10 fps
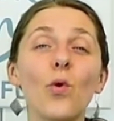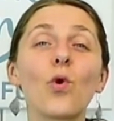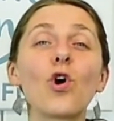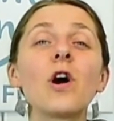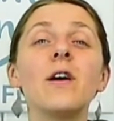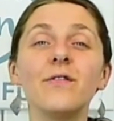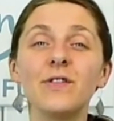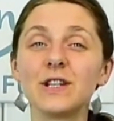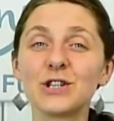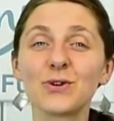more
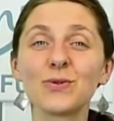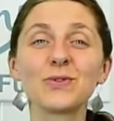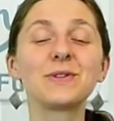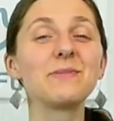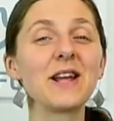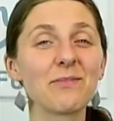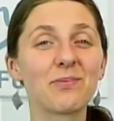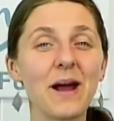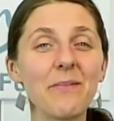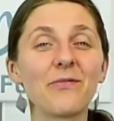videos, meal
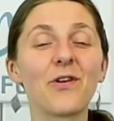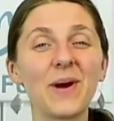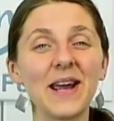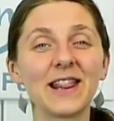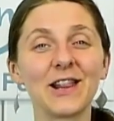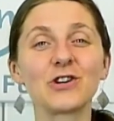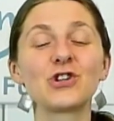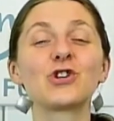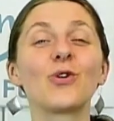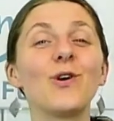prep for weight loss
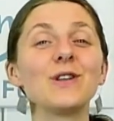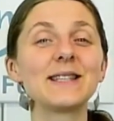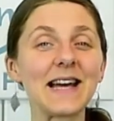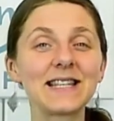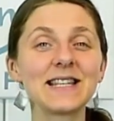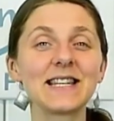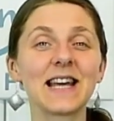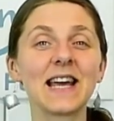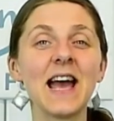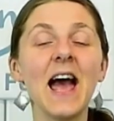show on
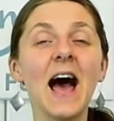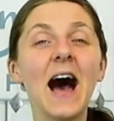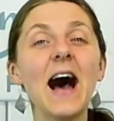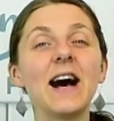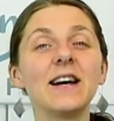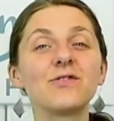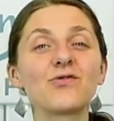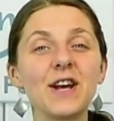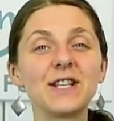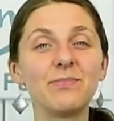Saturday and
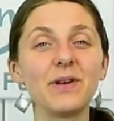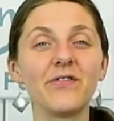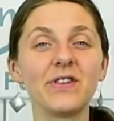recipe